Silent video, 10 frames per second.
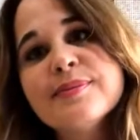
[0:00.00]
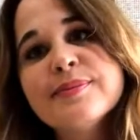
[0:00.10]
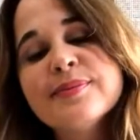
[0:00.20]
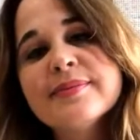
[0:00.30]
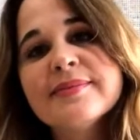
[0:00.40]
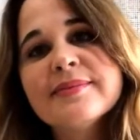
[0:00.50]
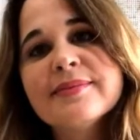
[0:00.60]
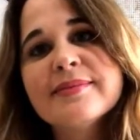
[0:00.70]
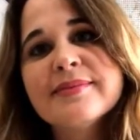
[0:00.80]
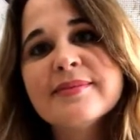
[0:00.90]

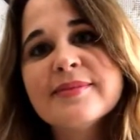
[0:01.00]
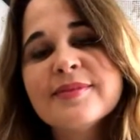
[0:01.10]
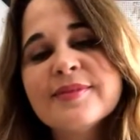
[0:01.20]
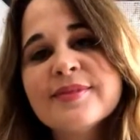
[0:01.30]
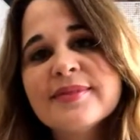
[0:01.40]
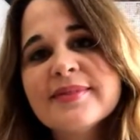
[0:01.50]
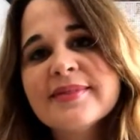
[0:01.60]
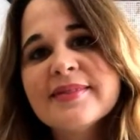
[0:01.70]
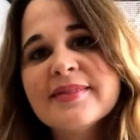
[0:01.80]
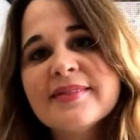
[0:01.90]

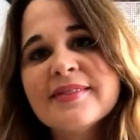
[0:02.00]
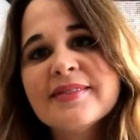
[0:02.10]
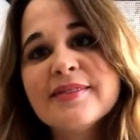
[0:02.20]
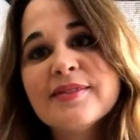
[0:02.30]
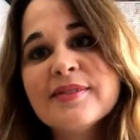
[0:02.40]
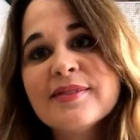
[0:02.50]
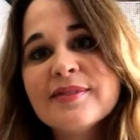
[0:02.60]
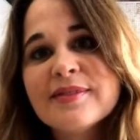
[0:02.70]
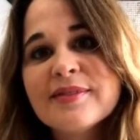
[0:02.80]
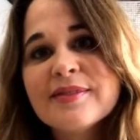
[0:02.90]

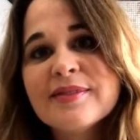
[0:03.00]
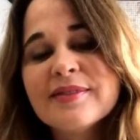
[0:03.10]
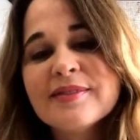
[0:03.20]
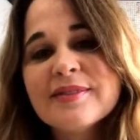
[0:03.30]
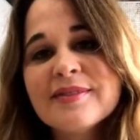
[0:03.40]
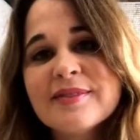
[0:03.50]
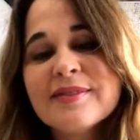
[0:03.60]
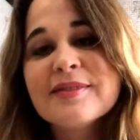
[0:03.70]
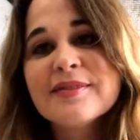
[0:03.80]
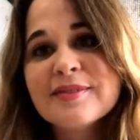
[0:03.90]

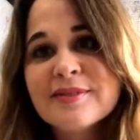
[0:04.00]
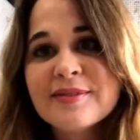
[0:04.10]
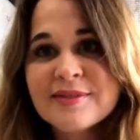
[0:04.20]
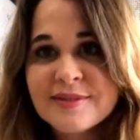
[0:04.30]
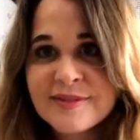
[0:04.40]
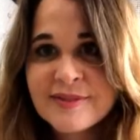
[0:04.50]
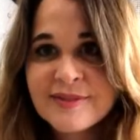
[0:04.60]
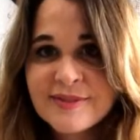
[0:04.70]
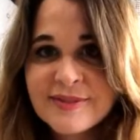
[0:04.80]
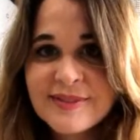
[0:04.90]

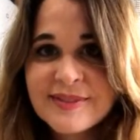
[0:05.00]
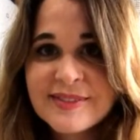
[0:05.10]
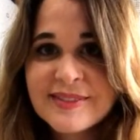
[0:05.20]
(silent)